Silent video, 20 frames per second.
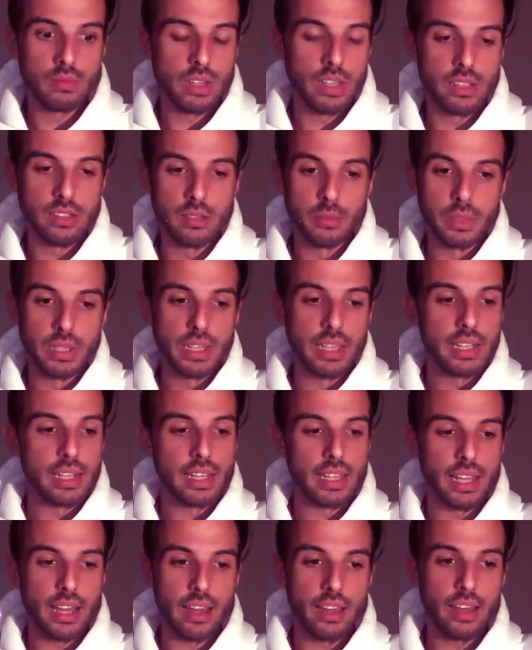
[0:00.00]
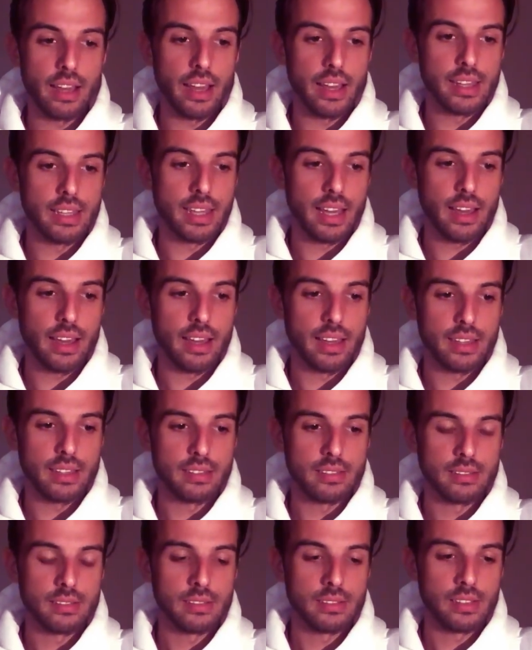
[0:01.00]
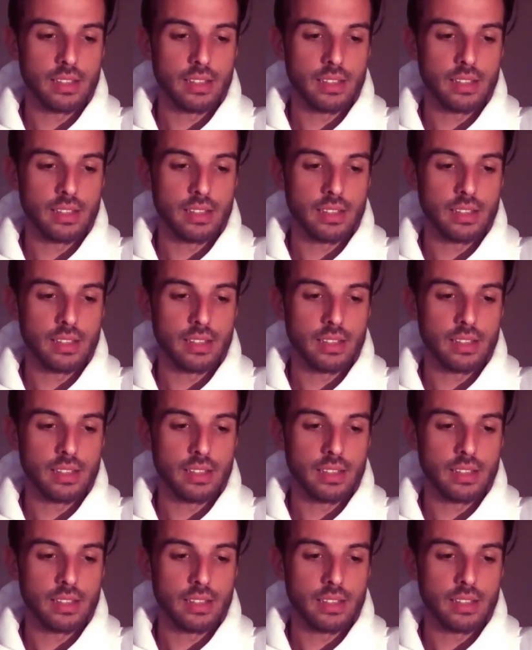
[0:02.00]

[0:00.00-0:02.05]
in the beginning. I